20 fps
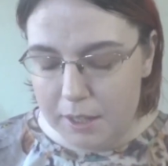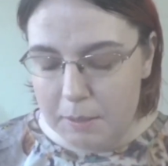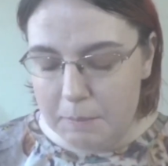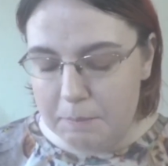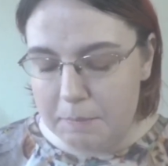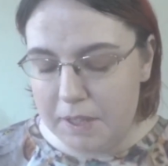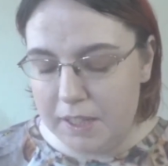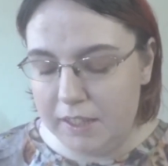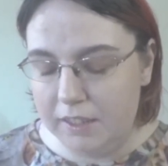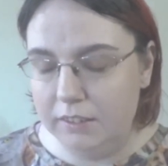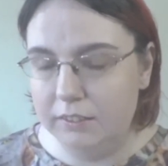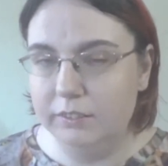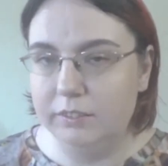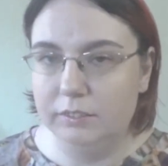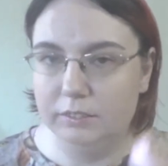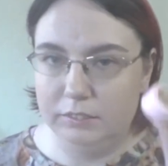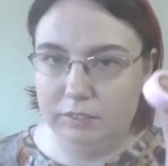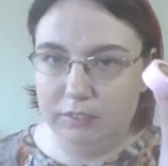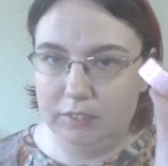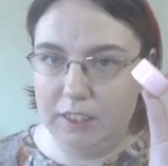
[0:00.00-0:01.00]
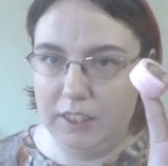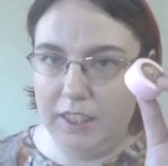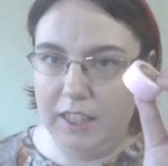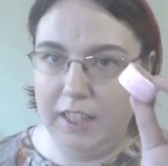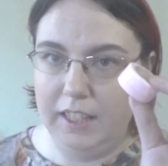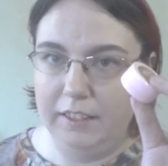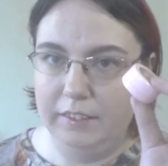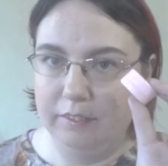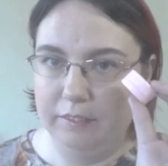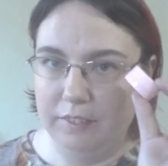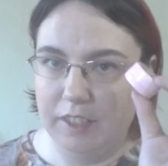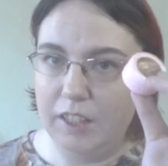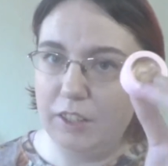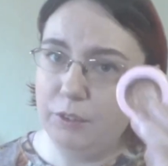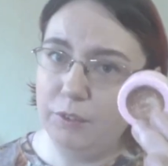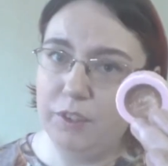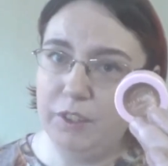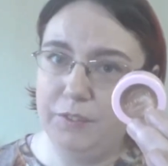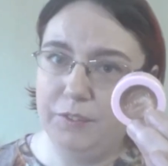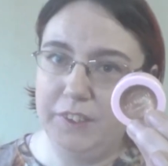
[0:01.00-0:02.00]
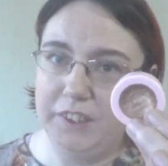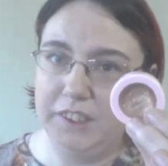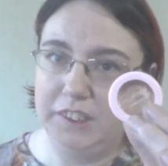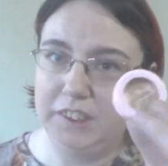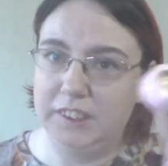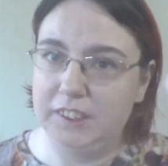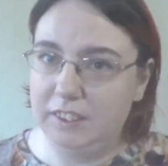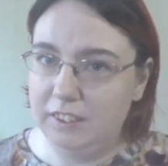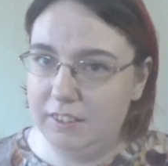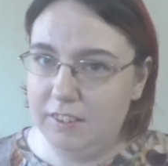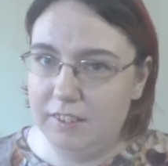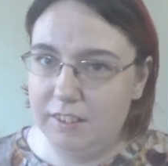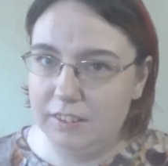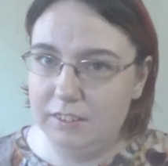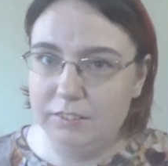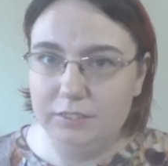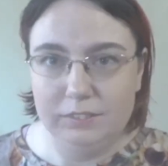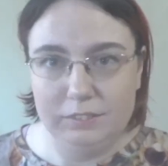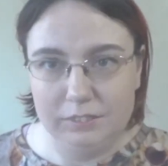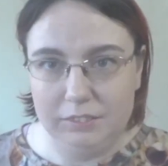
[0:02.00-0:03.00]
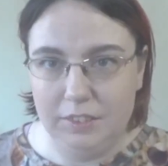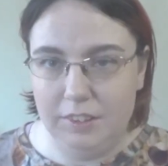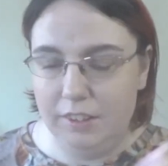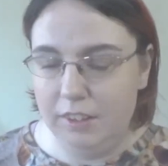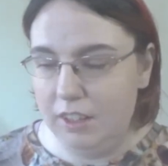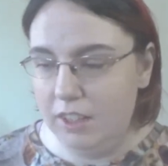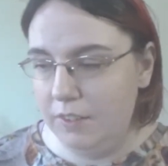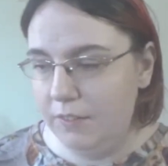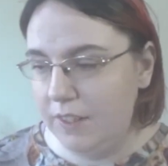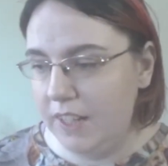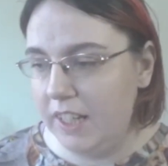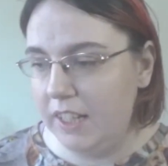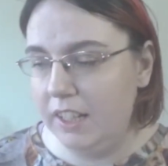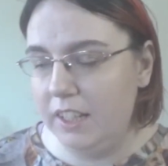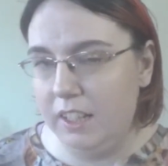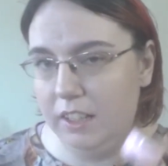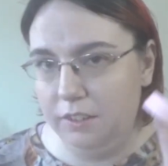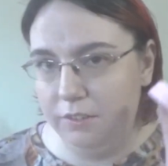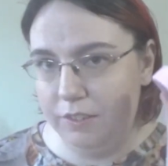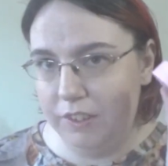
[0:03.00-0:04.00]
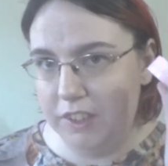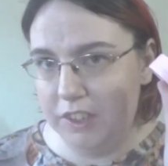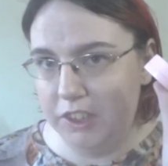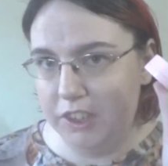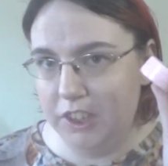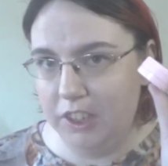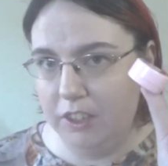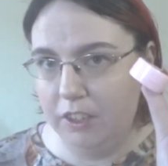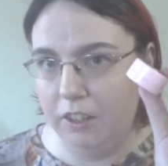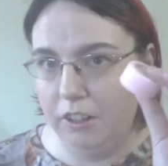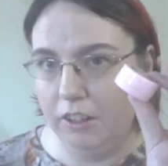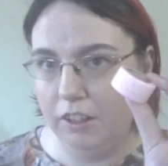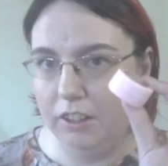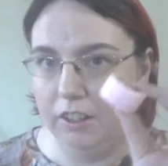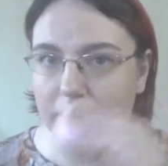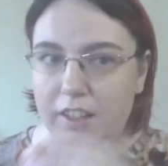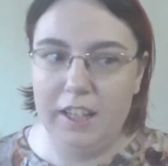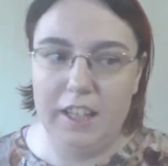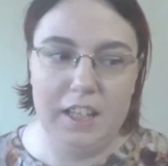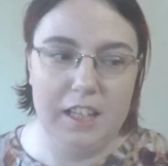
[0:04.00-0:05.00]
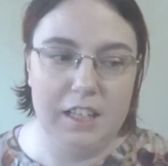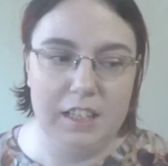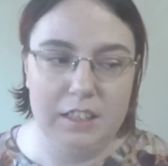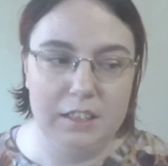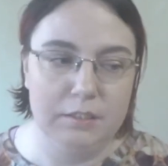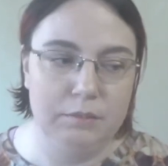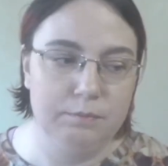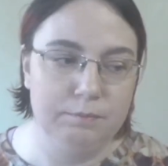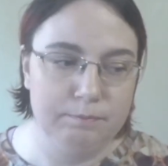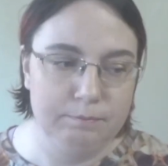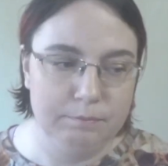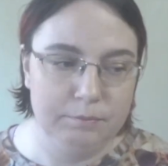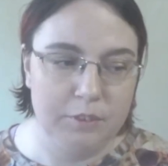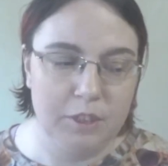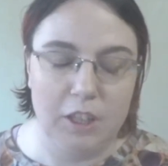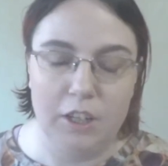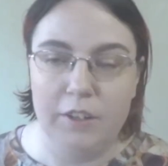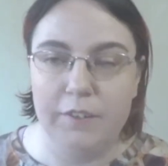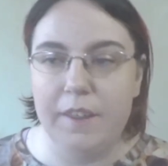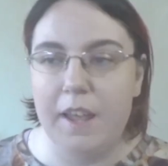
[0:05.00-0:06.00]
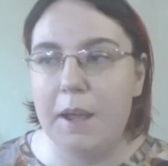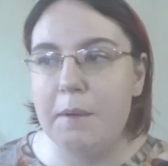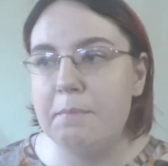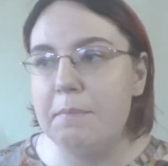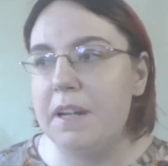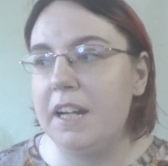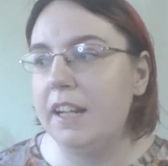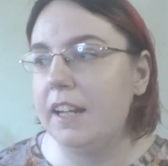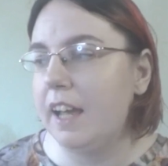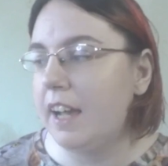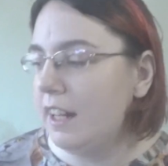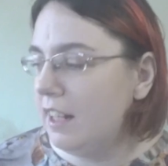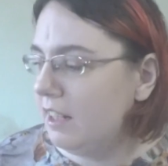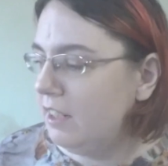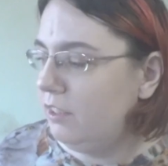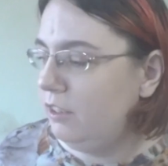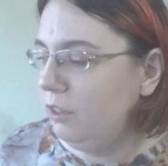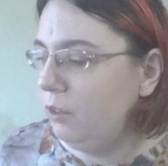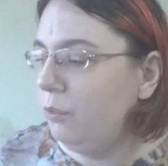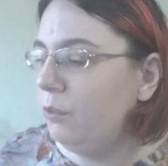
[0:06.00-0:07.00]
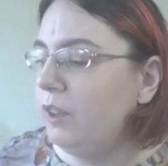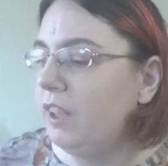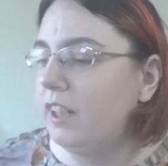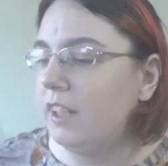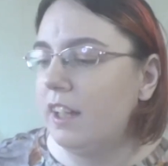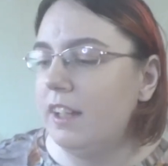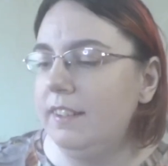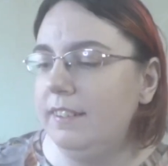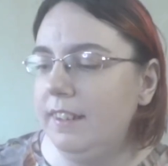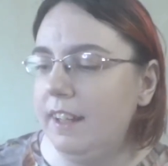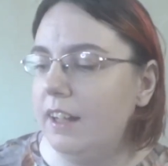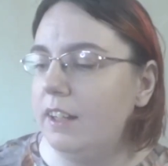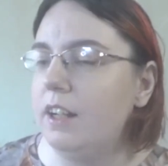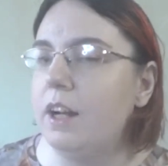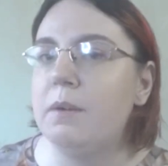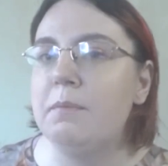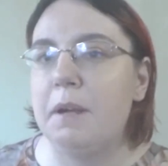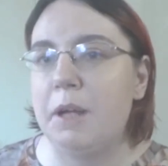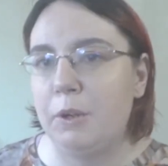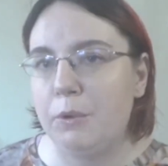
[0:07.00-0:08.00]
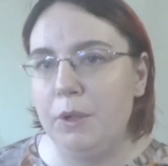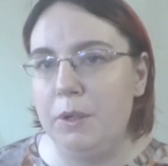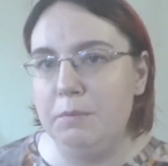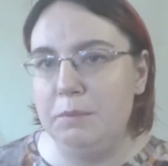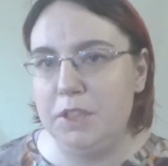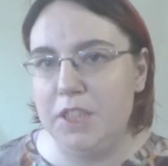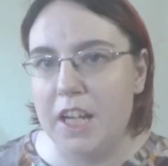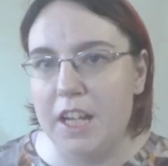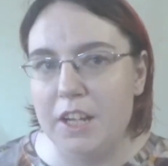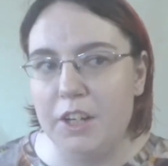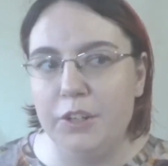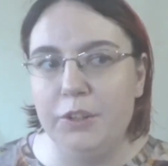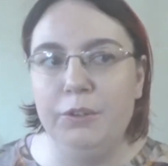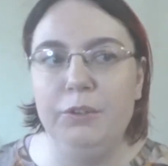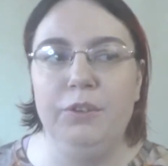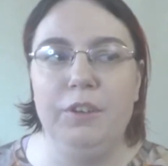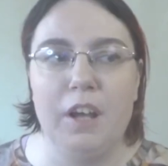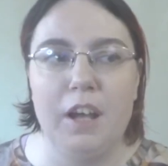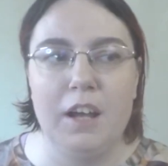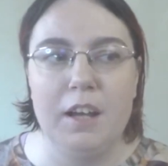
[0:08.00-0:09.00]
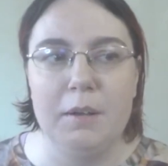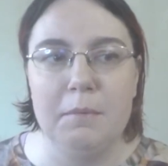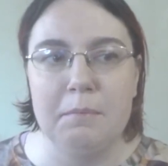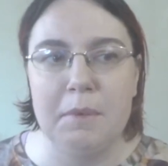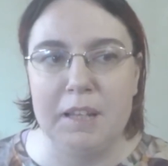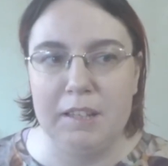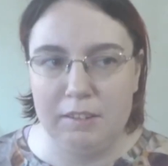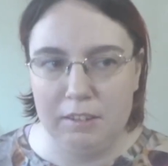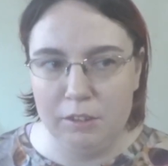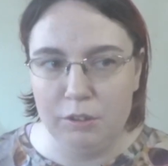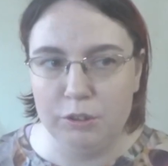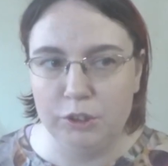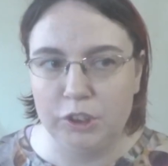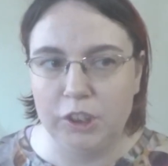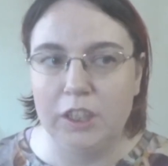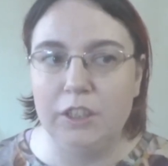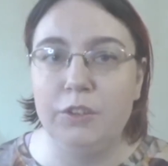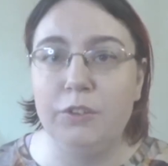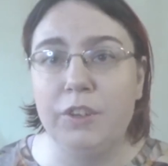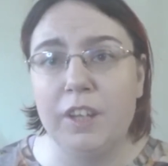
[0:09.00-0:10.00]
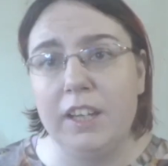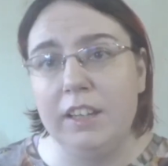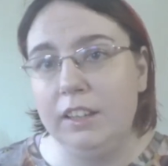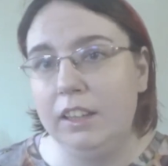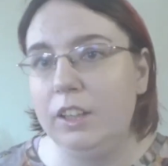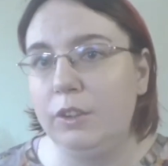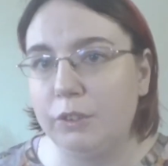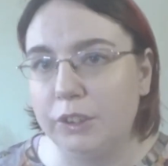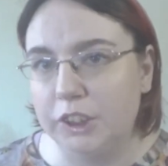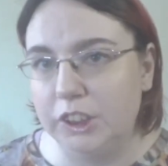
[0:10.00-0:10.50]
But again, I just want to finish this, see if I can finish it all and all that. But I kind of do want to cut down on my cream shadows, on my single shadows, and liquid